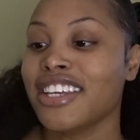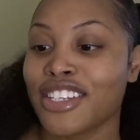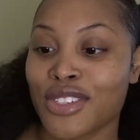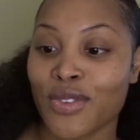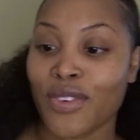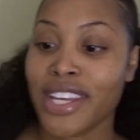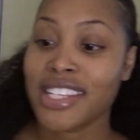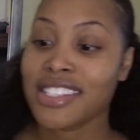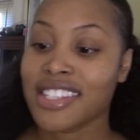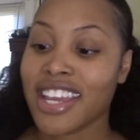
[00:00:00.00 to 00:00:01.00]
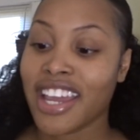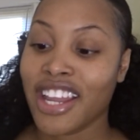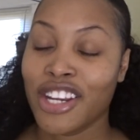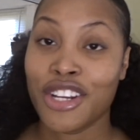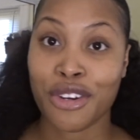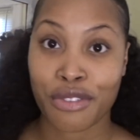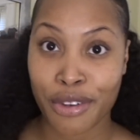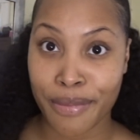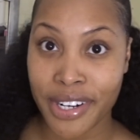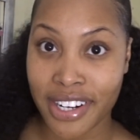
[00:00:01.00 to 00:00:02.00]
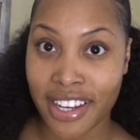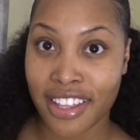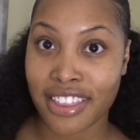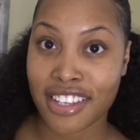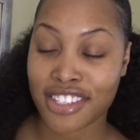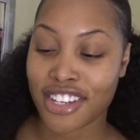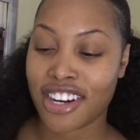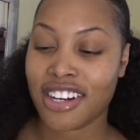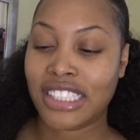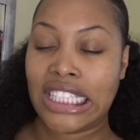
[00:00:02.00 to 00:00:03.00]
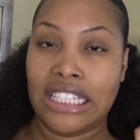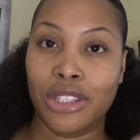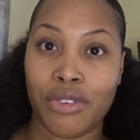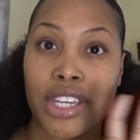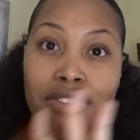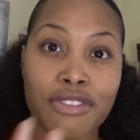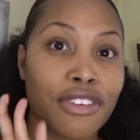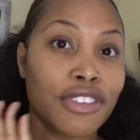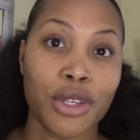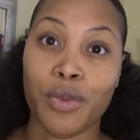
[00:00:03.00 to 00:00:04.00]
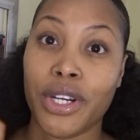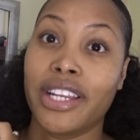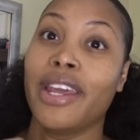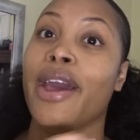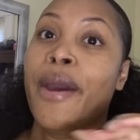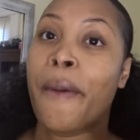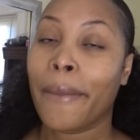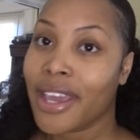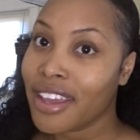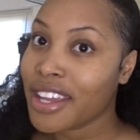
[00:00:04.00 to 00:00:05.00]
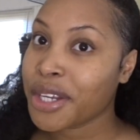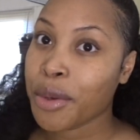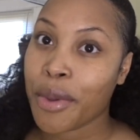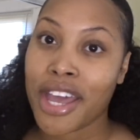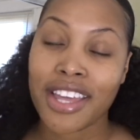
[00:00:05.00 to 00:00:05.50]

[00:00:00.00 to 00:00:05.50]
is Wednesday, November 9th. It's currently 3:51 p.m.